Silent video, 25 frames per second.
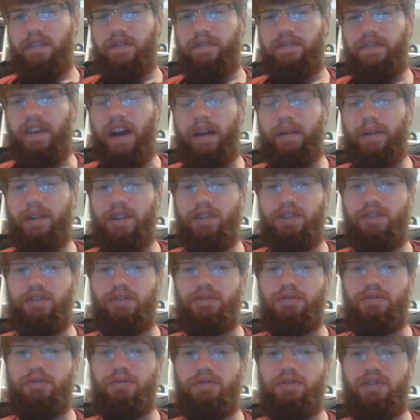virus
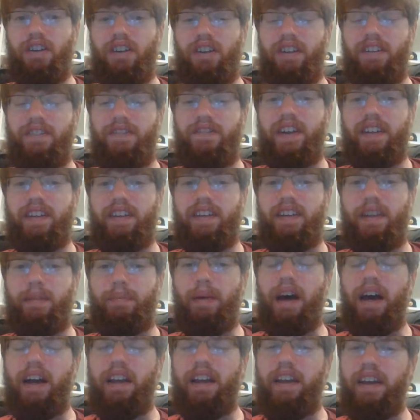to start infecting the
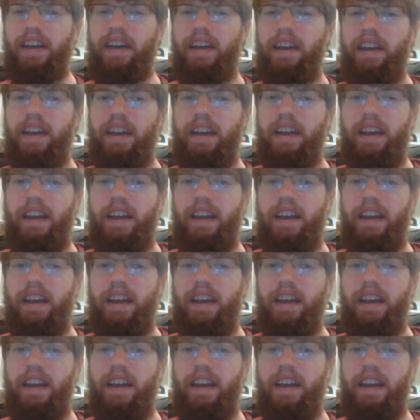body.